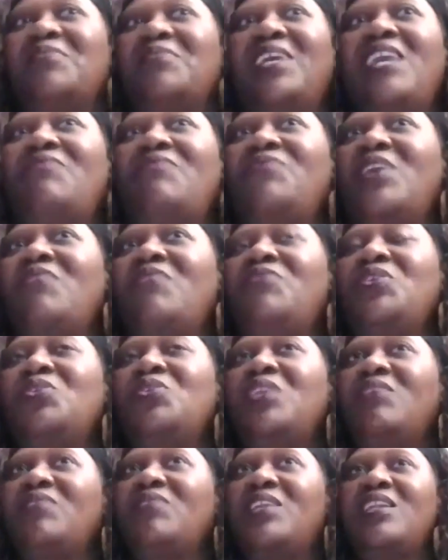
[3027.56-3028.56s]
if
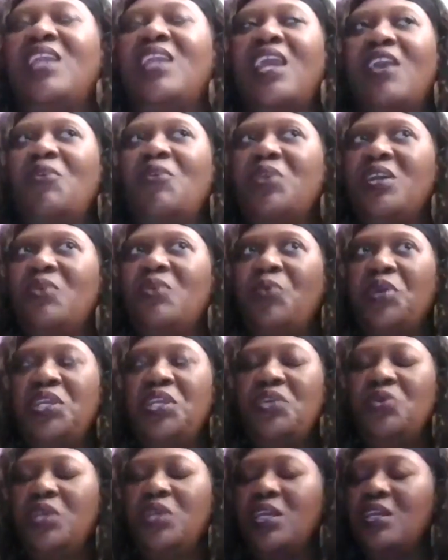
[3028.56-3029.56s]
you live in an area where
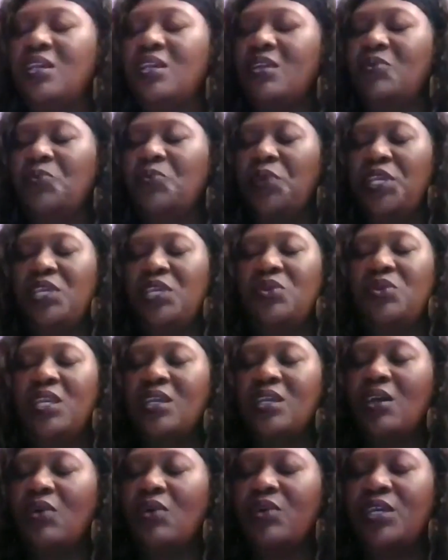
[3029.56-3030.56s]
you
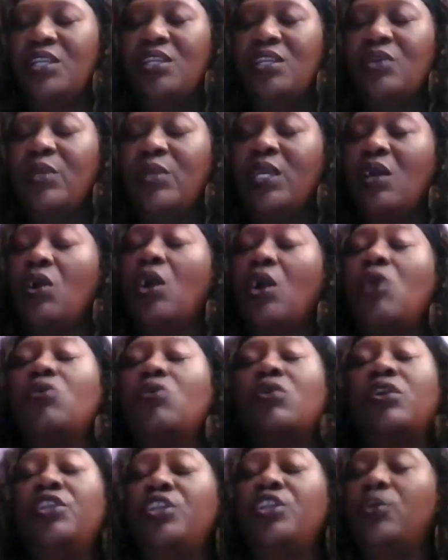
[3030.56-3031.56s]
can go canoeing,
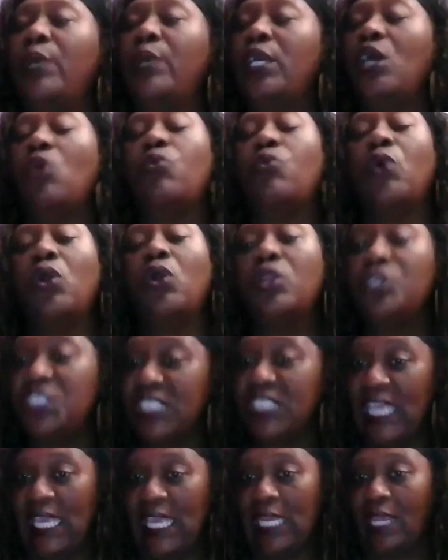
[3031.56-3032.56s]
go canoeing, go roller
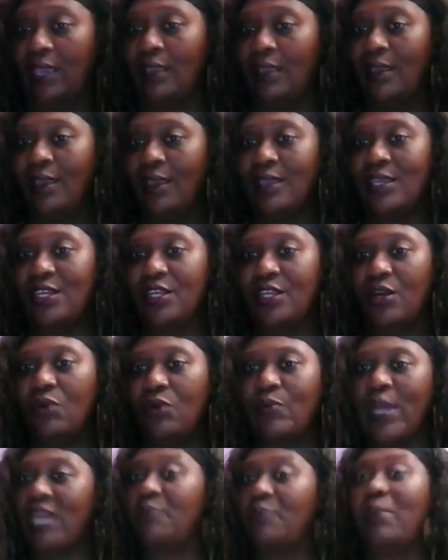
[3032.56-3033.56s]
skating,
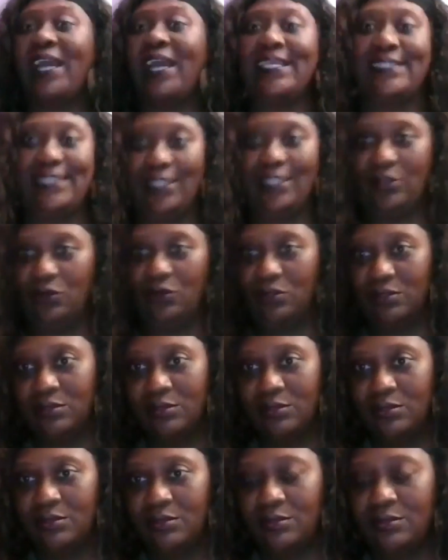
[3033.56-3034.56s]
ride a bicycle,
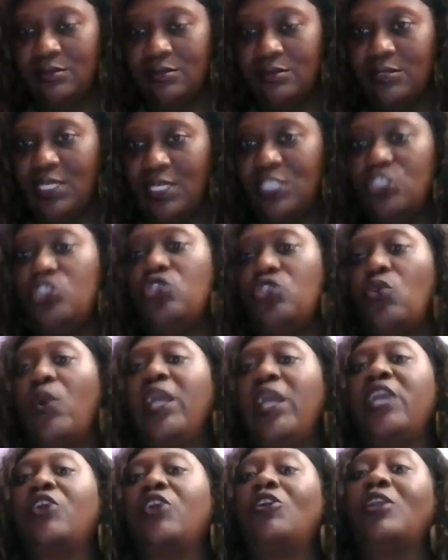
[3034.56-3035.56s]

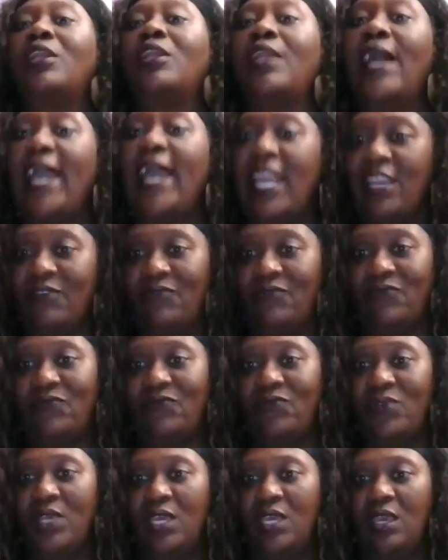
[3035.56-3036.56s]
enjoy your life.
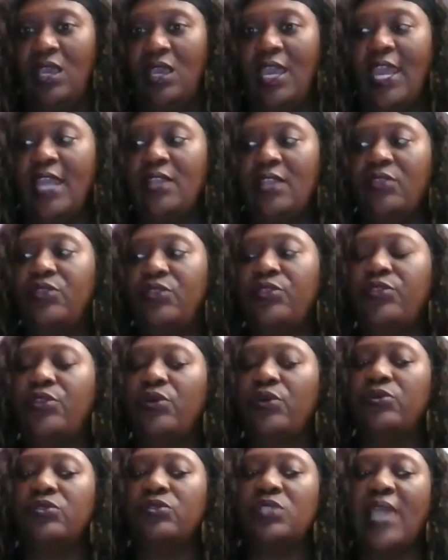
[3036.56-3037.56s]
And
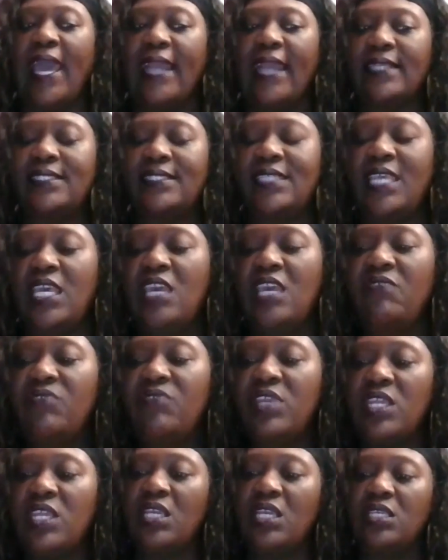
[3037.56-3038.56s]
those
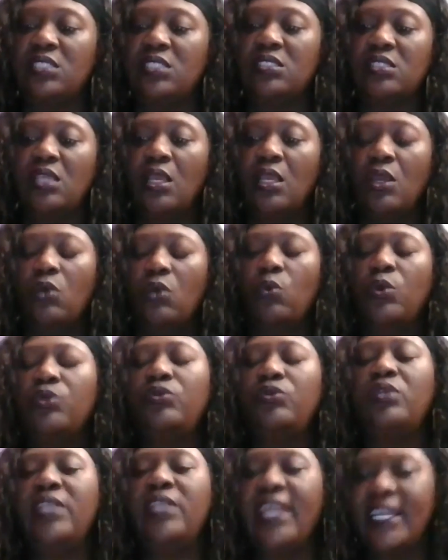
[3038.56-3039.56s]
activities will
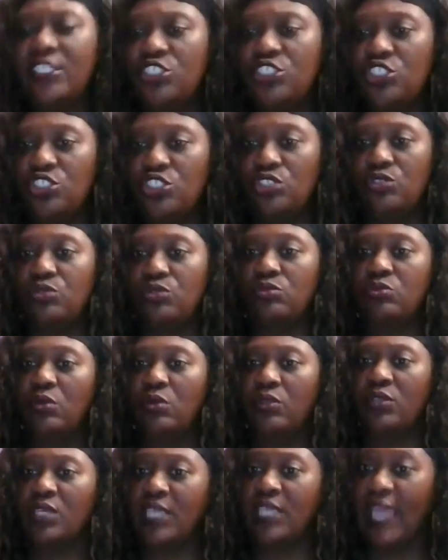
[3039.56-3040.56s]
net you
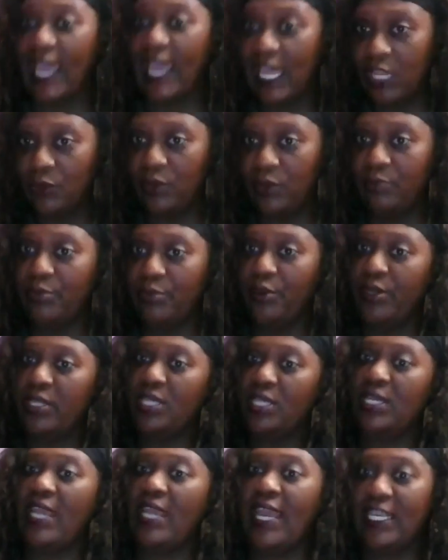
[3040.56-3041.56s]
the calorie
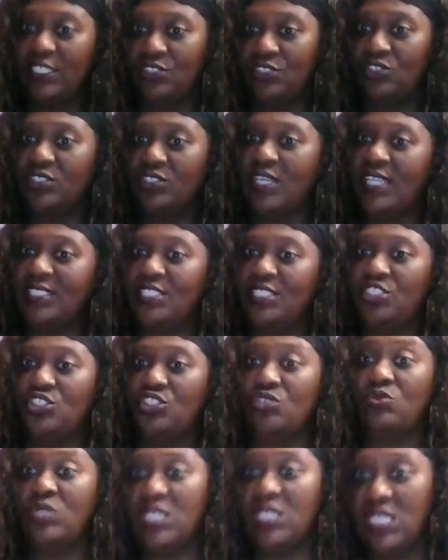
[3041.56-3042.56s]
burning and exercise
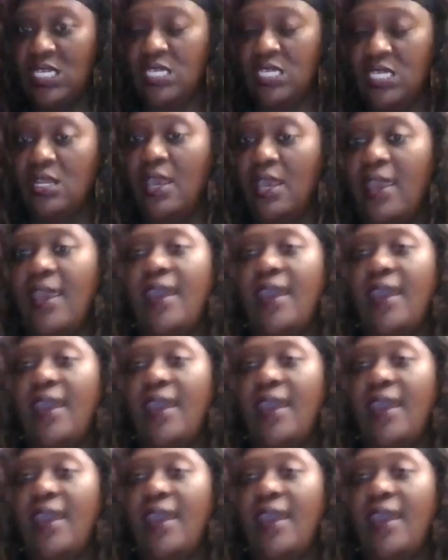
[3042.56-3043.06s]
that you need.